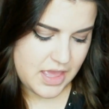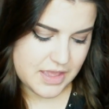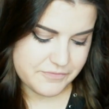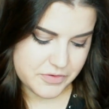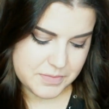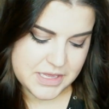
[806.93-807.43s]

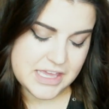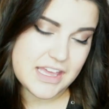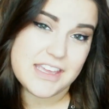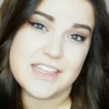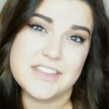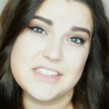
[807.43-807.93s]
And for me,
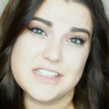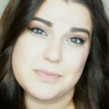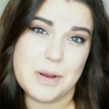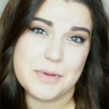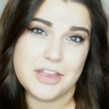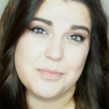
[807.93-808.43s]
again, this is
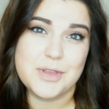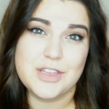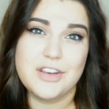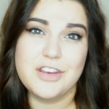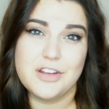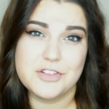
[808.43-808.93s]
probably gonna
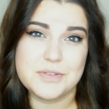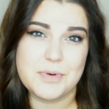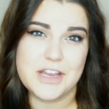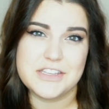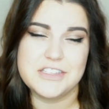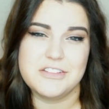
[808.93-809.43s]
be no
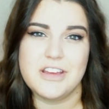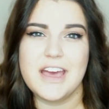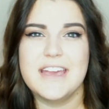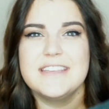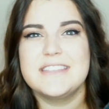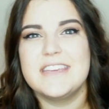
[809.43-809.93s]
surprise to you
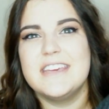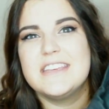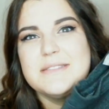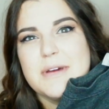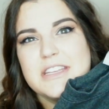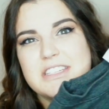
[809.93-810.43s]
guys, is my